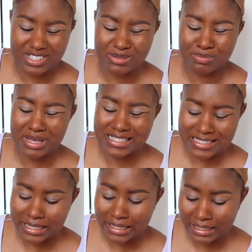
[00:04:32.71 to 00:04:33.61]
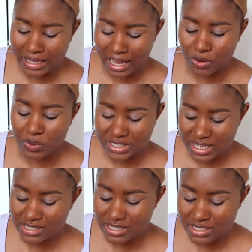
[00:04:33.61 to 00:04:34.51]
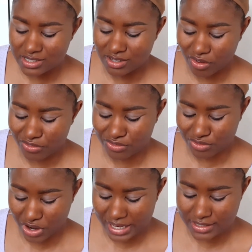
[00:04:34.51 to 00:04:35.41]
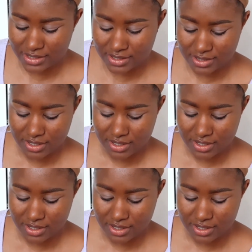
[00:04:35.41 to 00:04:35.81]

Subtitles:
it's basically acquaintances, not friends.